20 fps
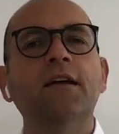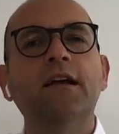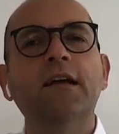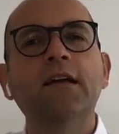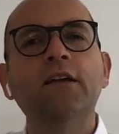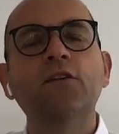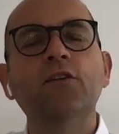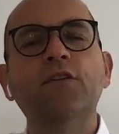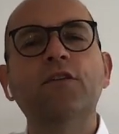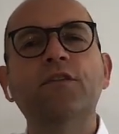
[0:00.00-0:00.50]

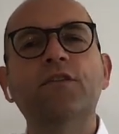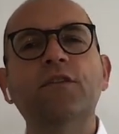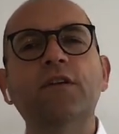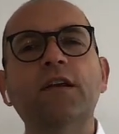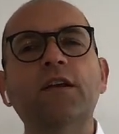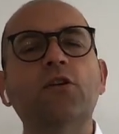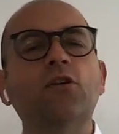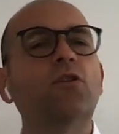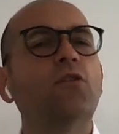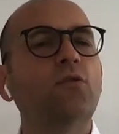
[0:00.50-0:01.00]

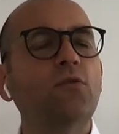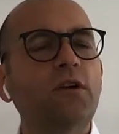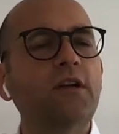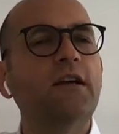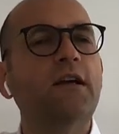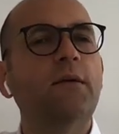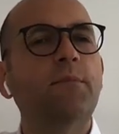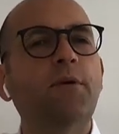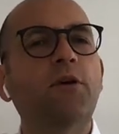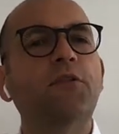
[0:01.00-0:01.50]
industry, not
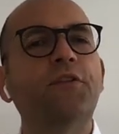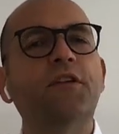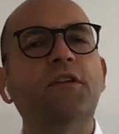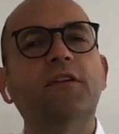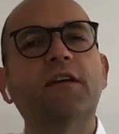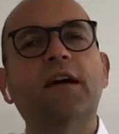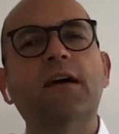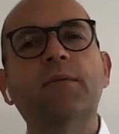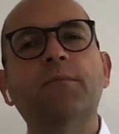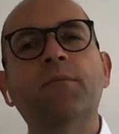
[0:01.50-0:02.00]
only about the
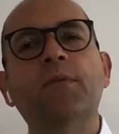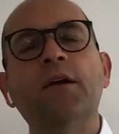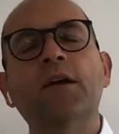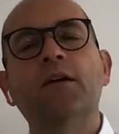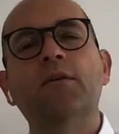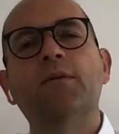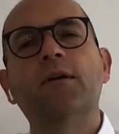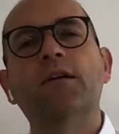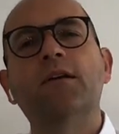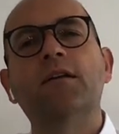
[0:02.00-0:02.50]
time
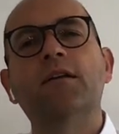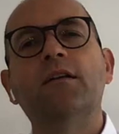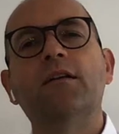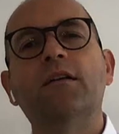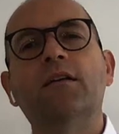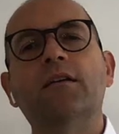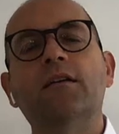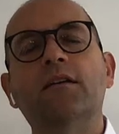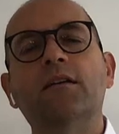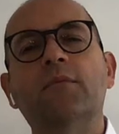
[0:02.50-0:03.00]
when uh,
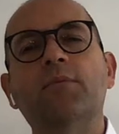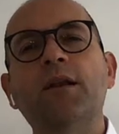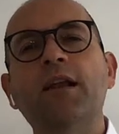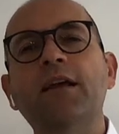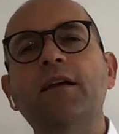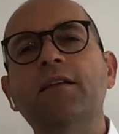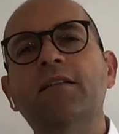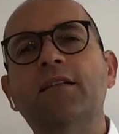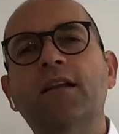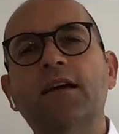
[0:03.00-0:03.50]
it
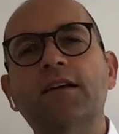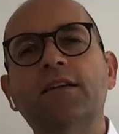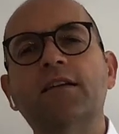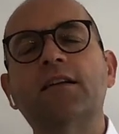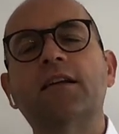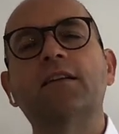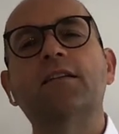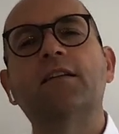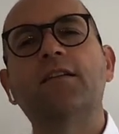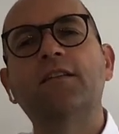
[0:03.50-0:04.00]
plays, like the
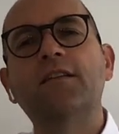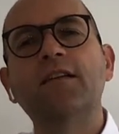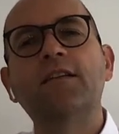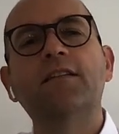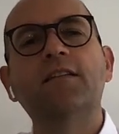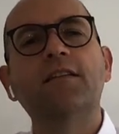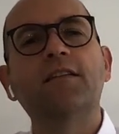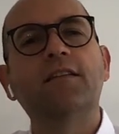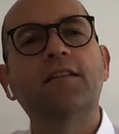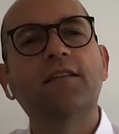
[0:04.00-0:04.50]

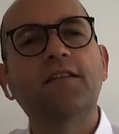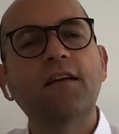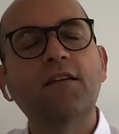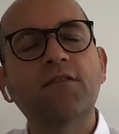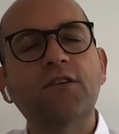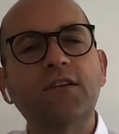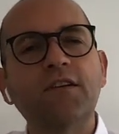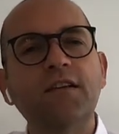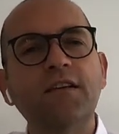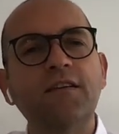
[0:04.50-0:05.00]
1960s and
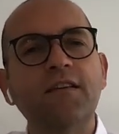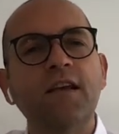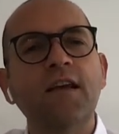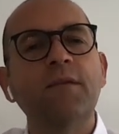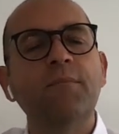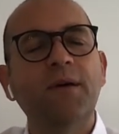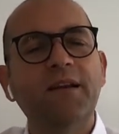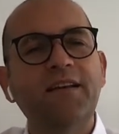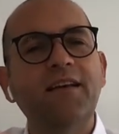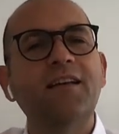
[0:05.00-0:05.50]
70s,
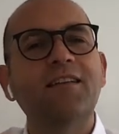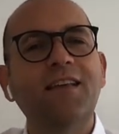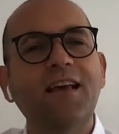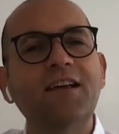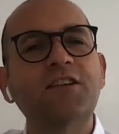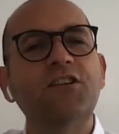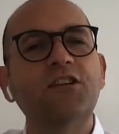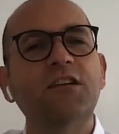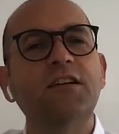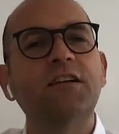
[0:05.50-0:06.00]
but there is
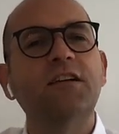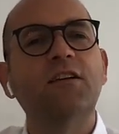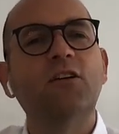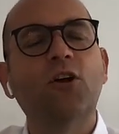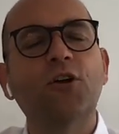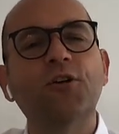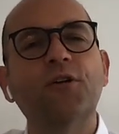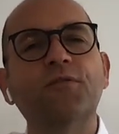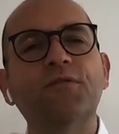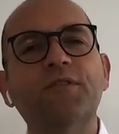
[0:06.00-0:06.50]
actually a
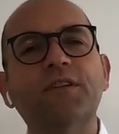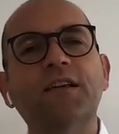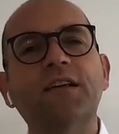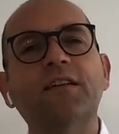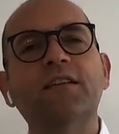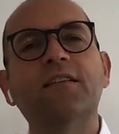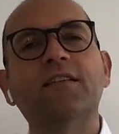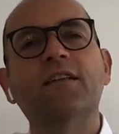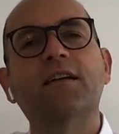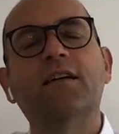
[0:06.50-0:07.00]
lot of
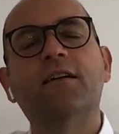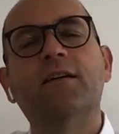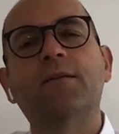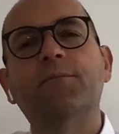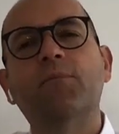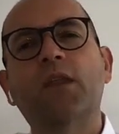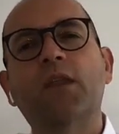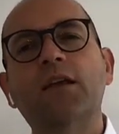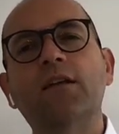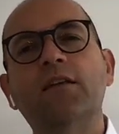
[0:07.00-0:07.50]
things
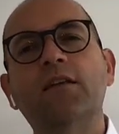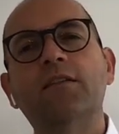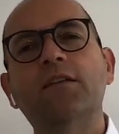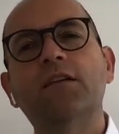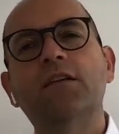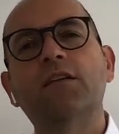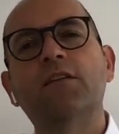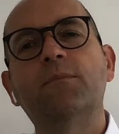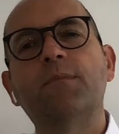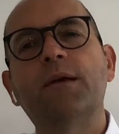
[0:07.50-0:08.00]
um, in the
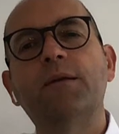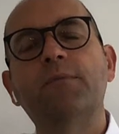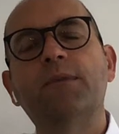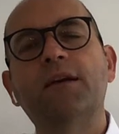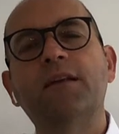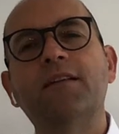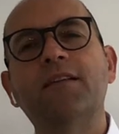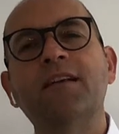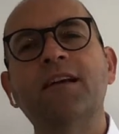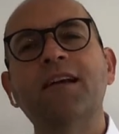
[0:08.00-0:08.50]
series Mad
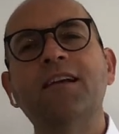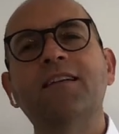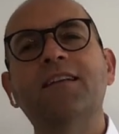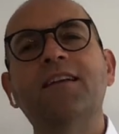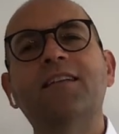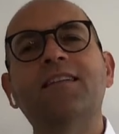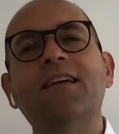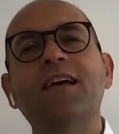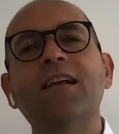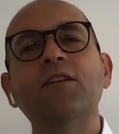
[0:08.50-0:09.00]
Men
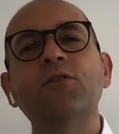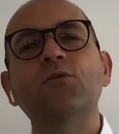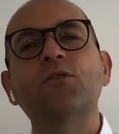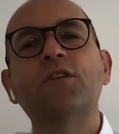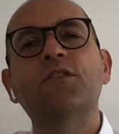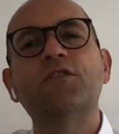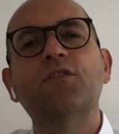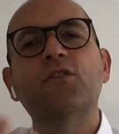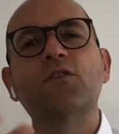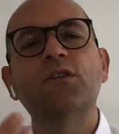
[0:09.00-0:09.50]
that tell you
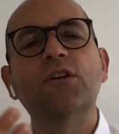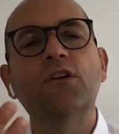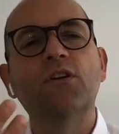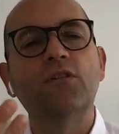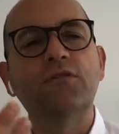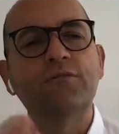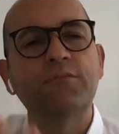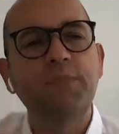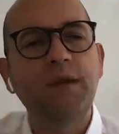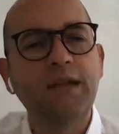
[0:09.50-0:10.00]
the story
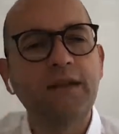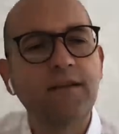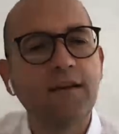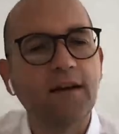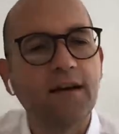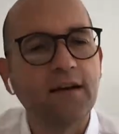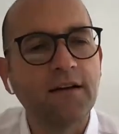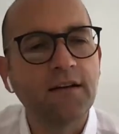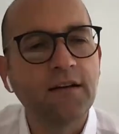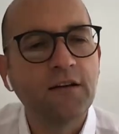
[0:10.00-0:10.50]
of
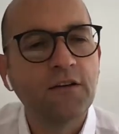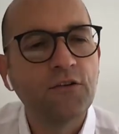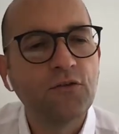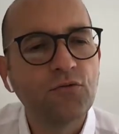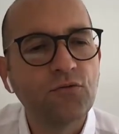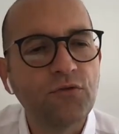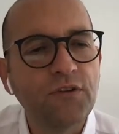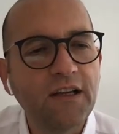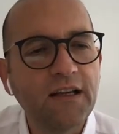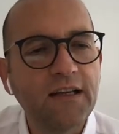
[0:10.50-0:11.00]
media
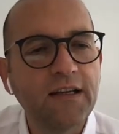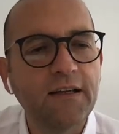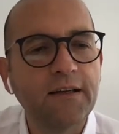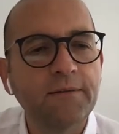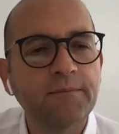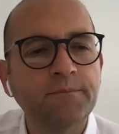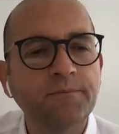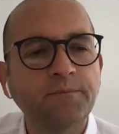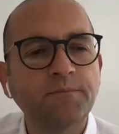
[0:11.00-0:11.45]
today.